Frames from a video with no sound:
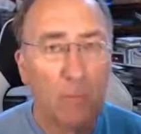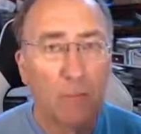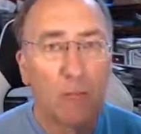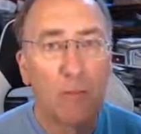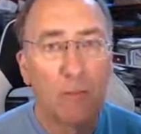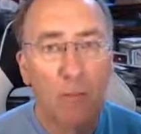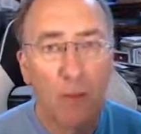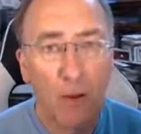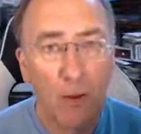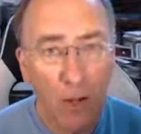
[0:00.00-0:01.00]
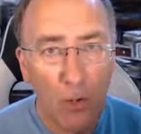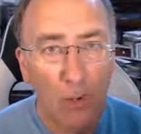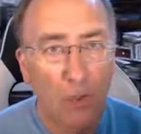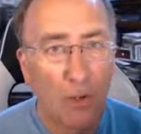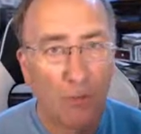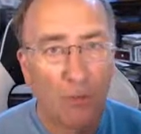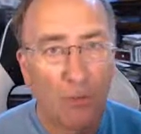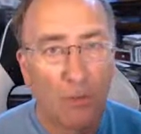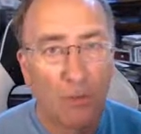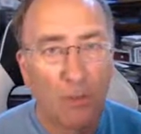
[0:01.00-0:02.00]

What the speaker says: from our own government,